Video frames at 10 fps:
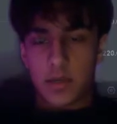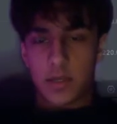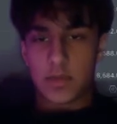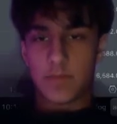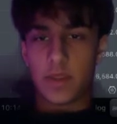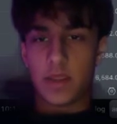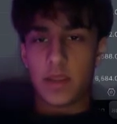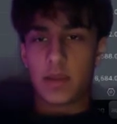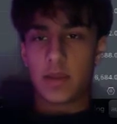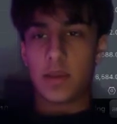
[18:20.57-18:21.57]

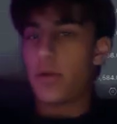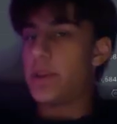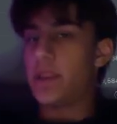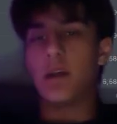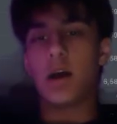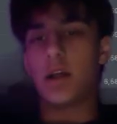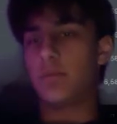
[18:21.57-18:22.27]
S&P. No, we did not.